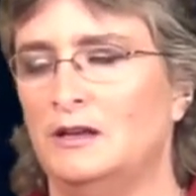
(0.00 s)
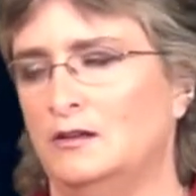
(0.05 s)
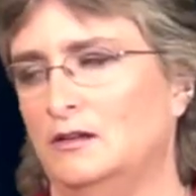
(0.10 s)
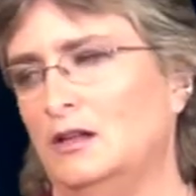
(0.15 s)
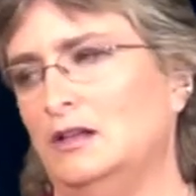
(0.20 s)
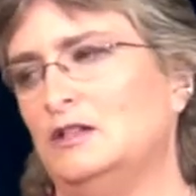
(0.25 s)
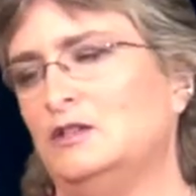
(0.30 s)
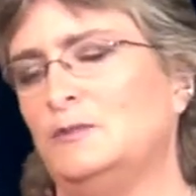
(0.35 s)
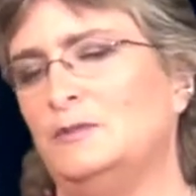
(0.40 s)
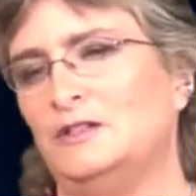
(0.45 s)

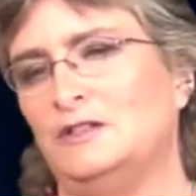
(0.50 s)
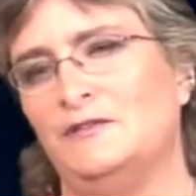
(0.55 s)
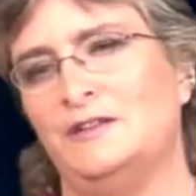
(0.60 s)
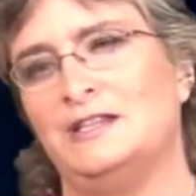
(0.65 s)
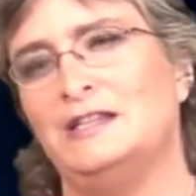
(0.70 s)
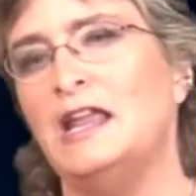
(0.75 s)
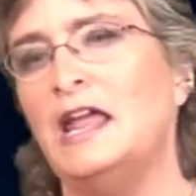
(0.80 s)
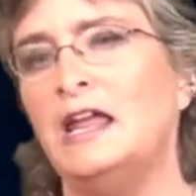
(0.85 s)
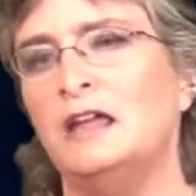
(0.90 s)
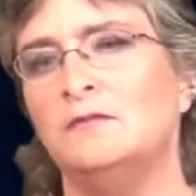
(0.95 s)
Not a specific
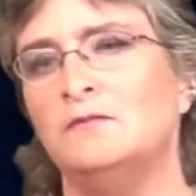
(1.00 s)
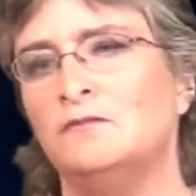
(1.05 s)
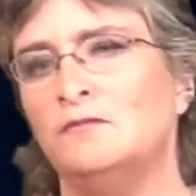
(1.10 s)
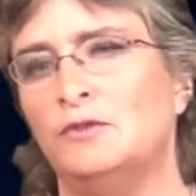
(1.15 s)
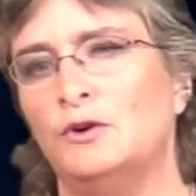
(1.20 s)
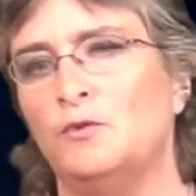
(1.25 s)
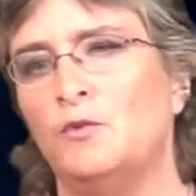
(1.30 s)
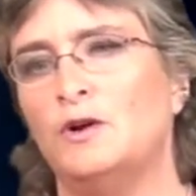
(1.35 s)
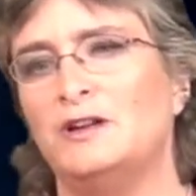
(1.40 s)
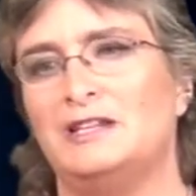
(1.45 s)
name,
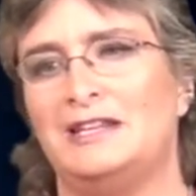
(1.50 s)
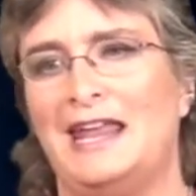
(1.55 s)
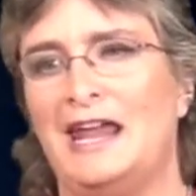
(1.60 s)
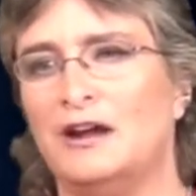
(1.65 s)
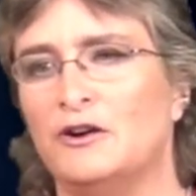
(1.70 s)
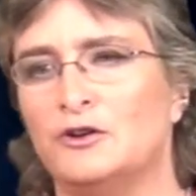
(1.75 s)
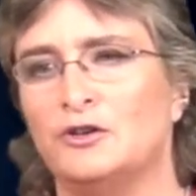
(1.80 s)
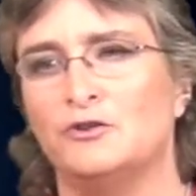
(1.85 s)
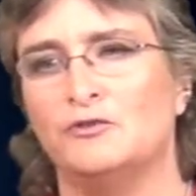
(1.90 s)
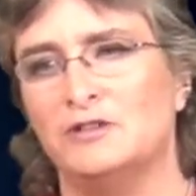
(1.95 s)
but what
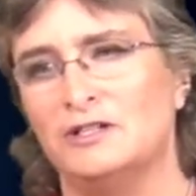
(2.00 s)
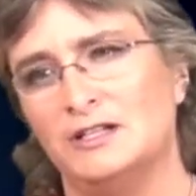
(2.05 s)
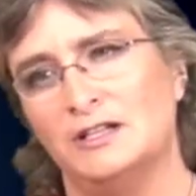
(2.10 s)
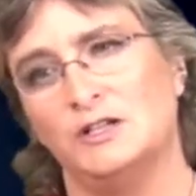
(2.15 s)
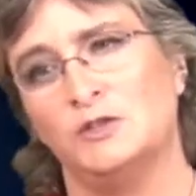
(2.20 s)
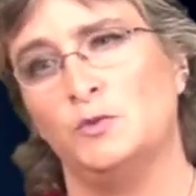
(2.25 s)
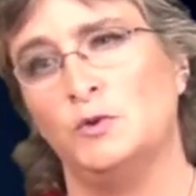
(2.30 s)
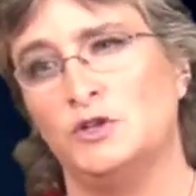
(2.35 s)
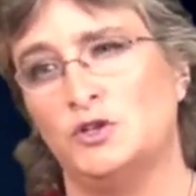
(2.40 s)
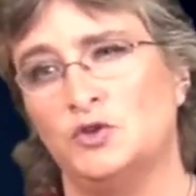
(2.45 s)

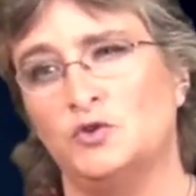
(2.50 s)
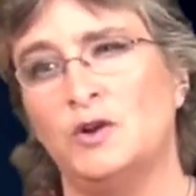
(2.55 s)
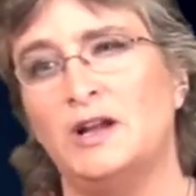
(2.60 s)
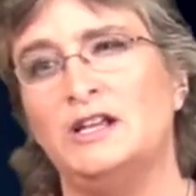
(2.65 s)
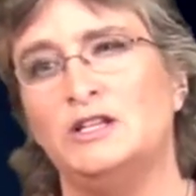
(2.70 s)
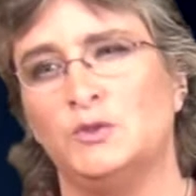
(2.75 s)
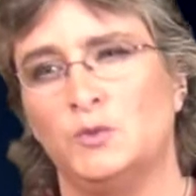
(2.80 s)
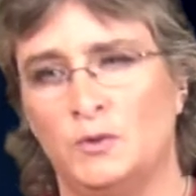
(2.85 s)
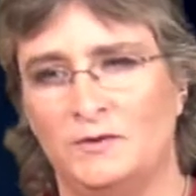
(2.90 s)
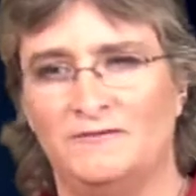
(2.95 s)
characteristics, what
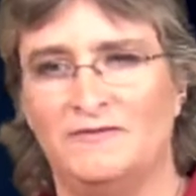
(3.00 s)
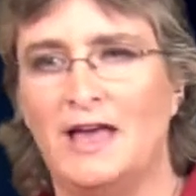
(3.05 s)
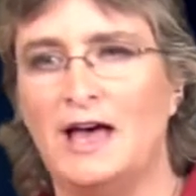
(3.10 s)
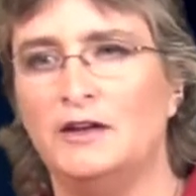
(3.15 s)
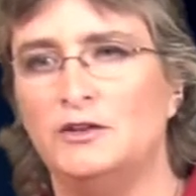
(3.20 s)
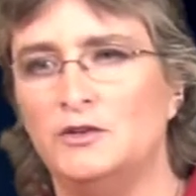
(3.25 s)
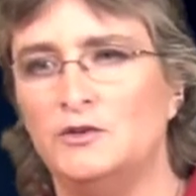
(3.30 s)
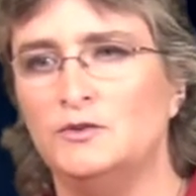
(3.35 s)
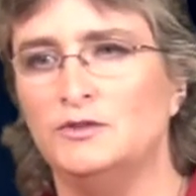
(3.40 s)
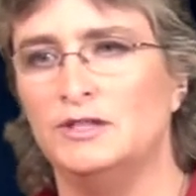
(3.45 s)
traits, what
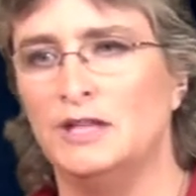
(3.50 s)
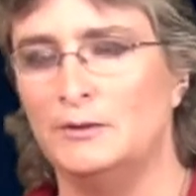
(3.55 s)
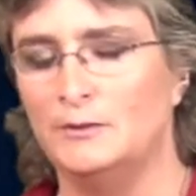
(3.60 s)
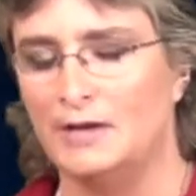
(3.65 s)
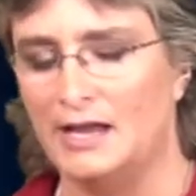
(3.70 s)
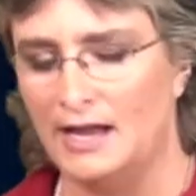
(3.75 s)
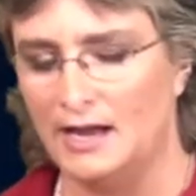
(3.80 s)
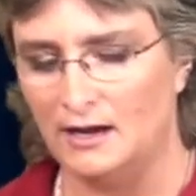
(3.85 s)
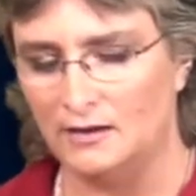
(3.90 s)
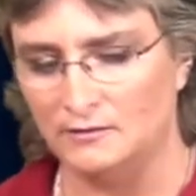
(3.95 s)
values they would
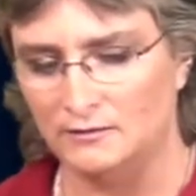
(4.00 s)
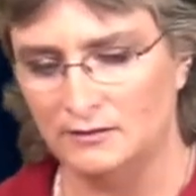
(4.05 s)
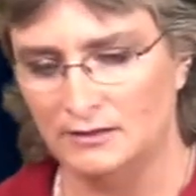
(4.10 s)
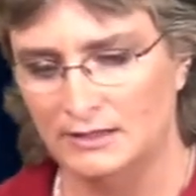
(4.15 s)
have.